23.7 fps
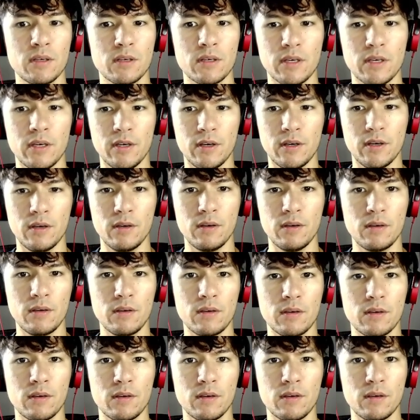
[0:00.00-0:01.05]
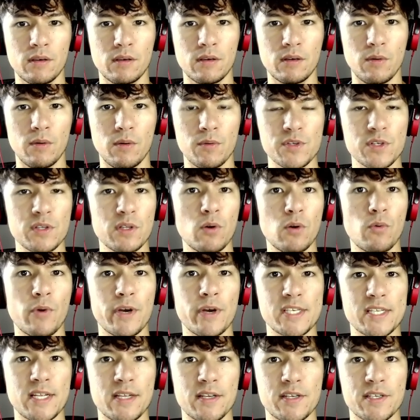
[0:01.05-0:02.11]
Okay. Also no
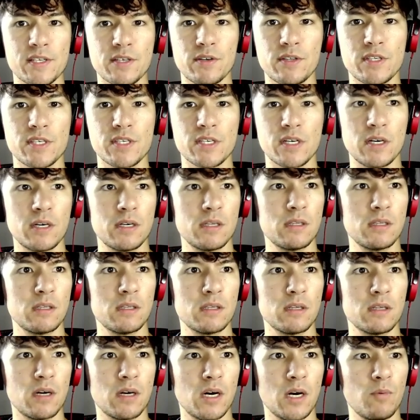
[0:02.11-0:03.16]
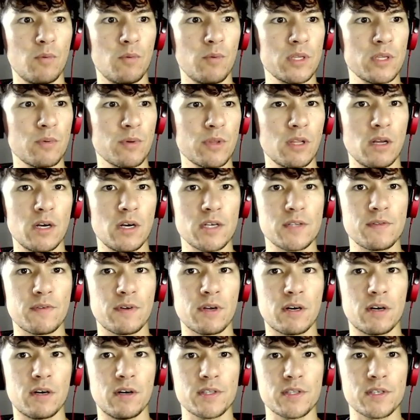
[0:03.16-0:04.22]
Wasteland is a good sign. I wonder what the last 3
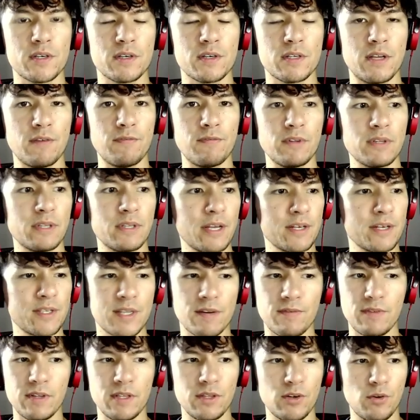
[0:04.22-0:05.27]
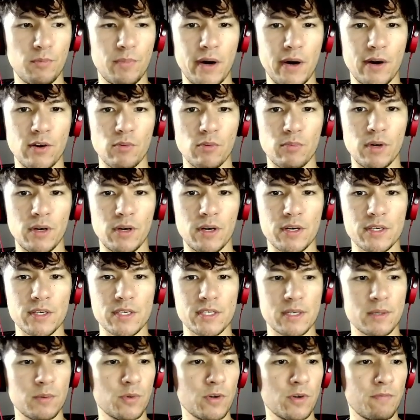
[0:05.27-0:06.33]
cards are. There's definitely no Pyroblast. He
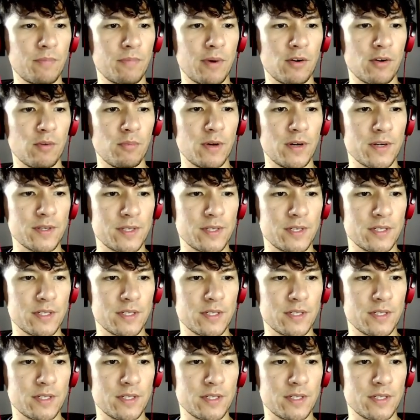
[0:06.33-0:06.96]
would have Pyroblasted